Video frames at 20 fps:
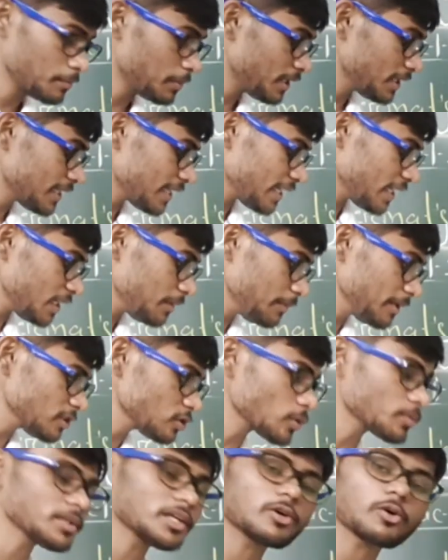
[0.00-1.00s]
But the image
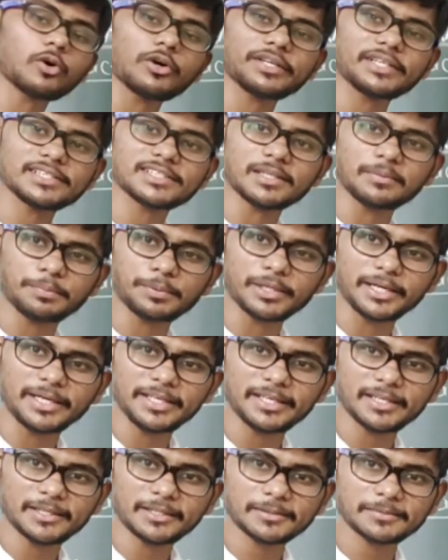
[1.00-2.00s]
of the coin is appeared
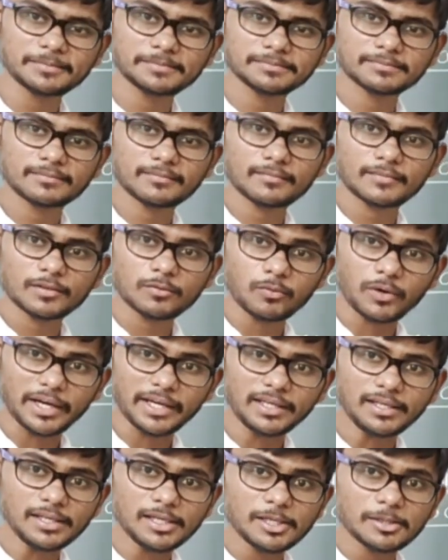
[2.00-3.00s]
here.
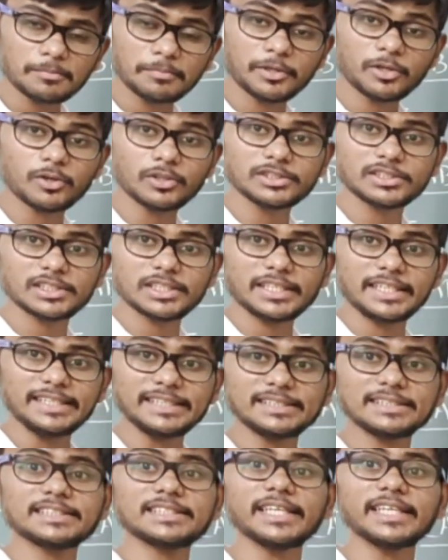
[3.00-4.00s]
Why? Because
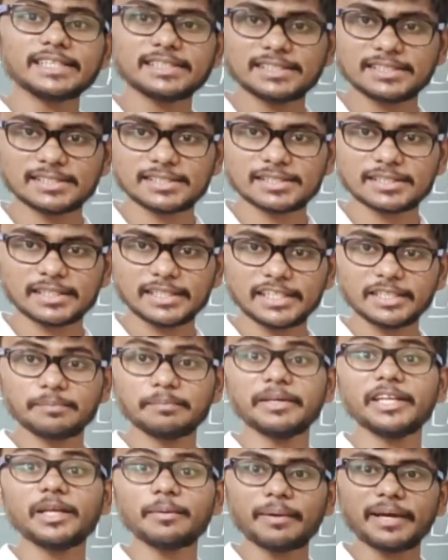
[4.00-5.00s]
it changed. It
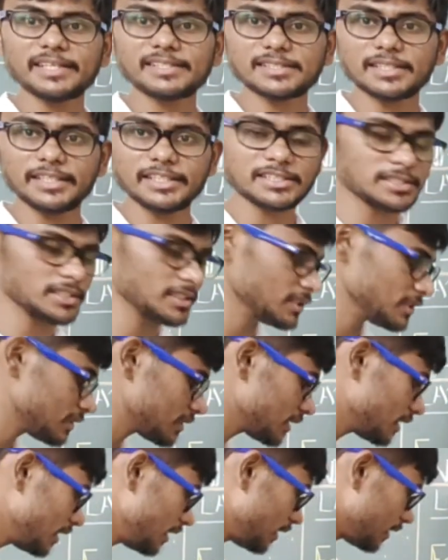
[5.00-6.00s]
minimized the distance.